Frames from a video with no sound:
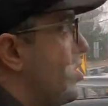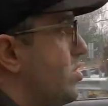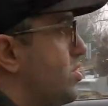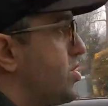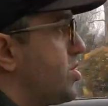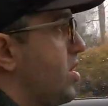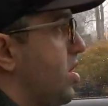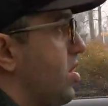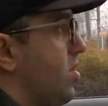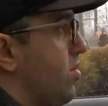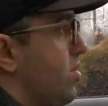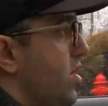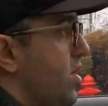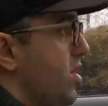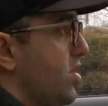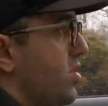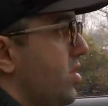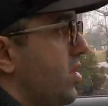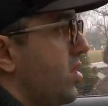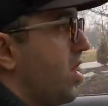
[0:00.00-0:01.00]
So
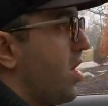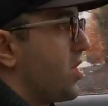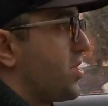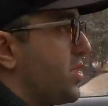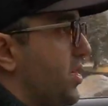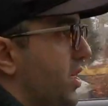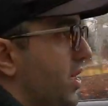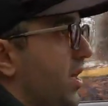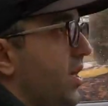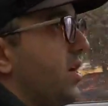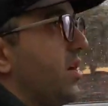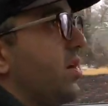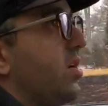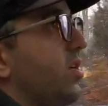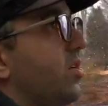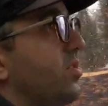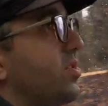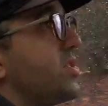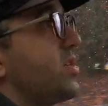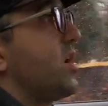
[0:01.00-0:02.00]
the car's in
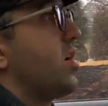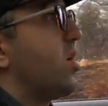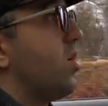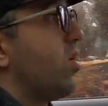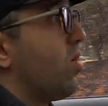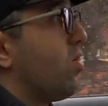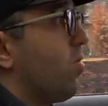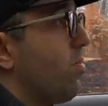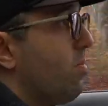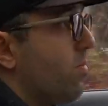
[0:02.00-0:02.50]
gear. You said, oh